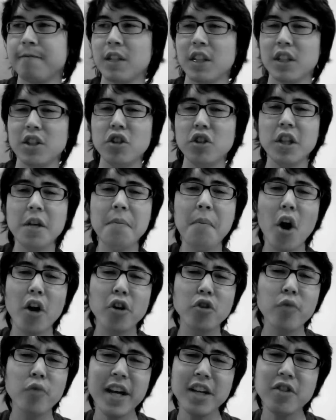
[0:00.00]
You see, my
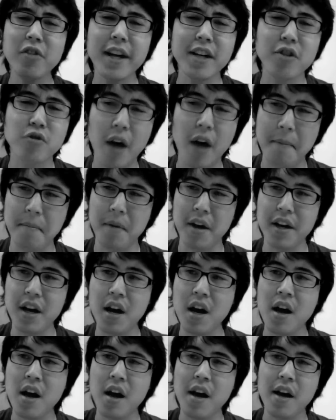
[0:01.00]
great great grandmother,
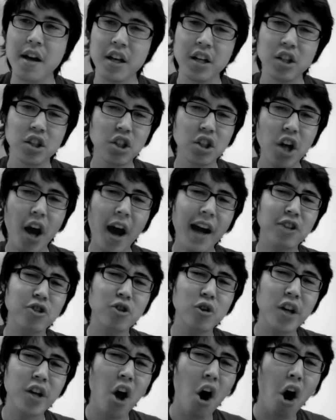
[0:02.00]
she
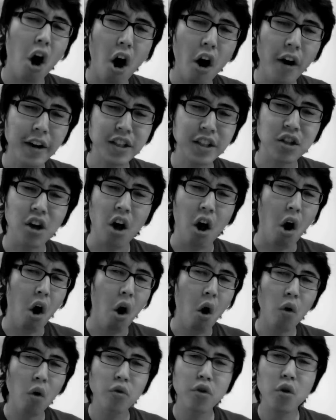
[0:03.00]
actually hiked
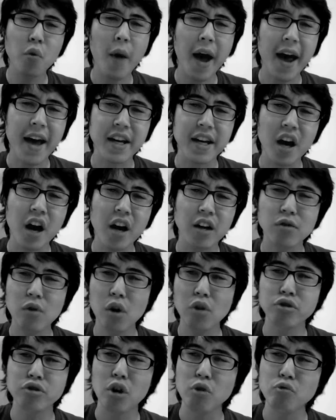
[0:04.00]
all the way
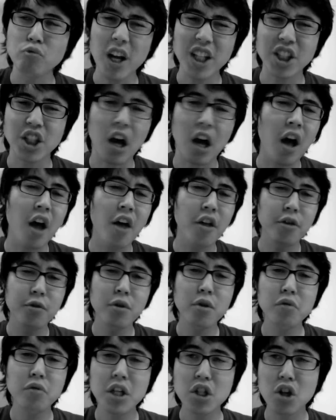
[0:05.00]
across Russia
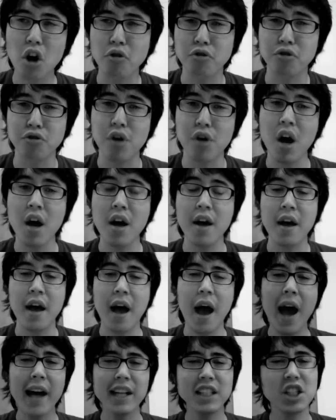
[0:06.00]
through the tundra
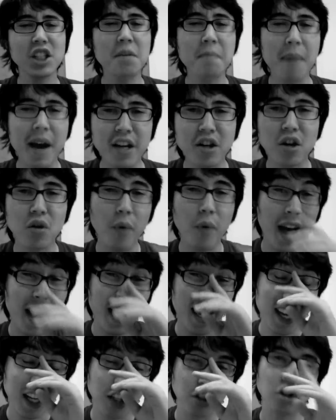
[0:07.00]
and she made her way
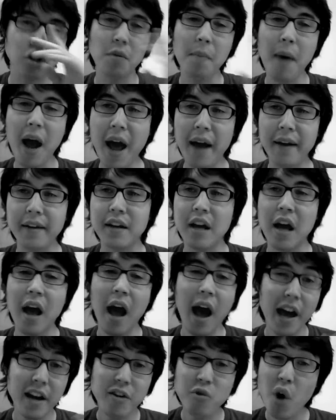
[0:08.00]
into Japan
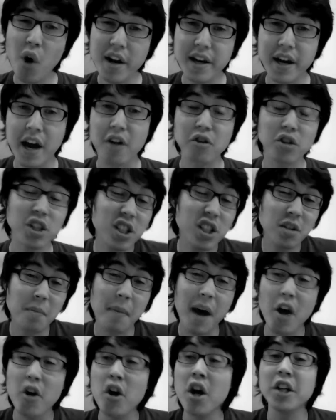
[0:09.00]
and right now she's
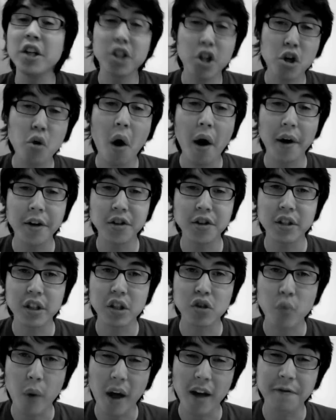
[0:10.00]
about
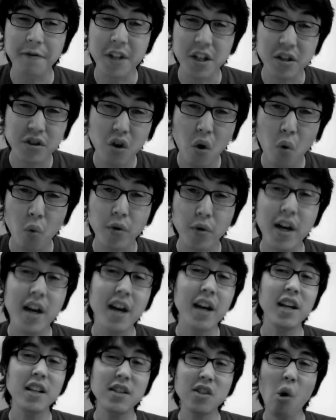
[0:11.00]
212 years old.
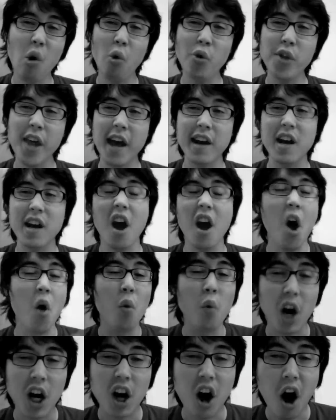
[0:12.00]
It's all that
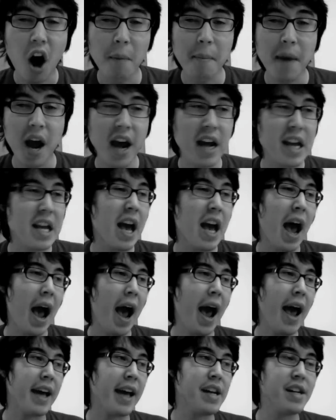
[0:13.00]
wakame
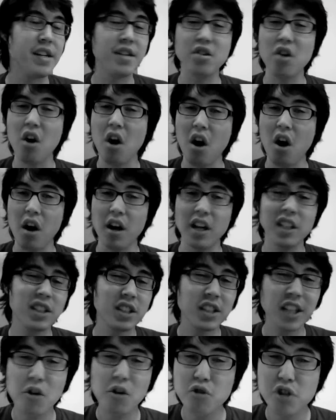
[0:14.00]
and uh,
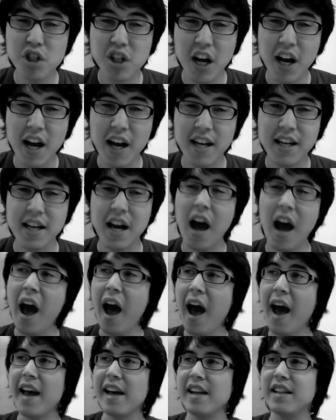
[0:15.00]
sushi
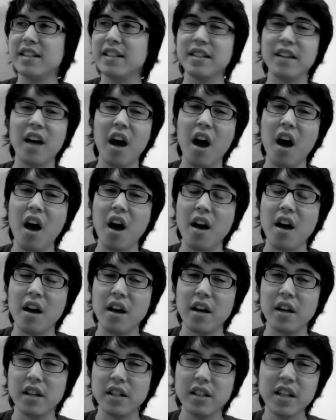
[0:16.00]
and uh,
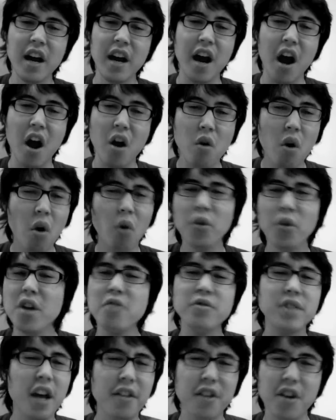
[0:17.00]
you know, all
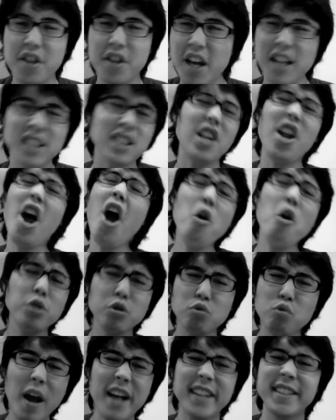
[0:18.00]
those other things, and I was
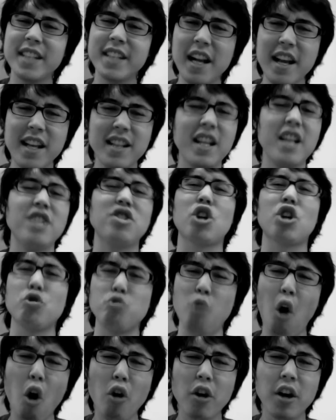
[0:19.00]
wrestling this
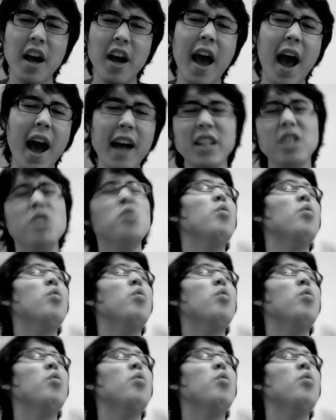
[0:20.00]
croc, and it